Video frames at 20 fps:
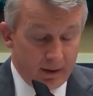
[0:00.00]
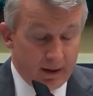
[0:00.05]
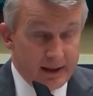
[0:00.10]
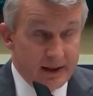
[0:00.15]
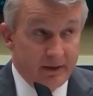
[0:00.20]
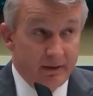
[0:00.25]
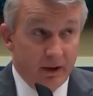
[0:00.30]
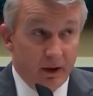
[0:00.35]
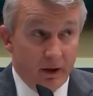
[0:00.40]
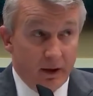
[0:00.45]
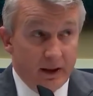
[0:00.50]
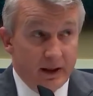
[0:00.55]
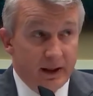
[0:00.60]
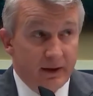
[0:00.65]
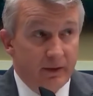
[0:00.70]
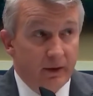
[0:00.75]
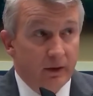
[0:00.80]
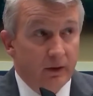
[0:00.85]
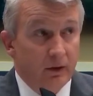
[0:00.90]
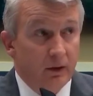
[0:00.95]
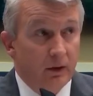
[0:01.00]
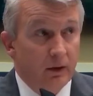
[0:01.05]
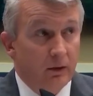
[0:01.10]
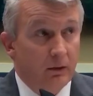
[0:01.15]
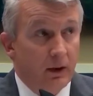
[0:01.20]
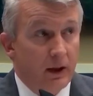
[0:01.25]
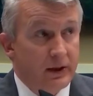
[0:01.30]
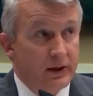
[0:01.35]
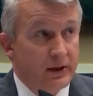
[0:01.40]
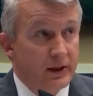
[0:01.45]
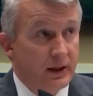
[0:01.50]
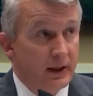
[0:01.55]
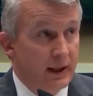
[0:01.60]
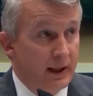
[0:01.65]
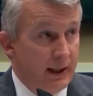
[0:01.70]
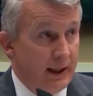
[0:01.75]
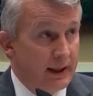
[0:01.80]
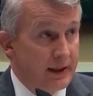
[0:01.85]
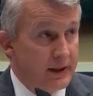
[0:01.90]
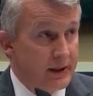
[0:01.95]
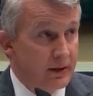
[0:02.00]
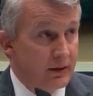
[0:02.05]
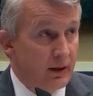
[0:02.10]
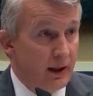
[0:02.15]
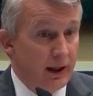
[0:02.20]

That's a very difficult question to answer.